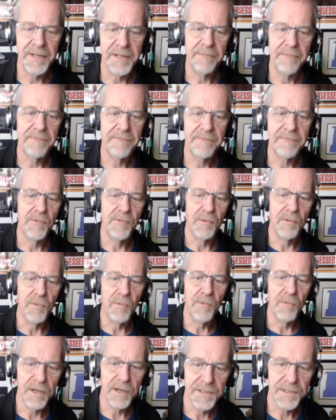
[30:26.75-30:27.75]
from what
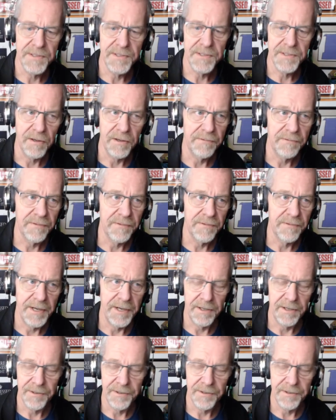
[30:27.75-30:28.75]
works and go from there.
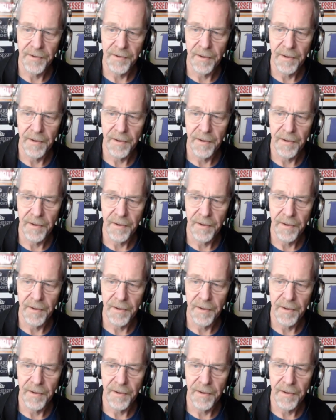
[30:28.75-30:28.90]
So,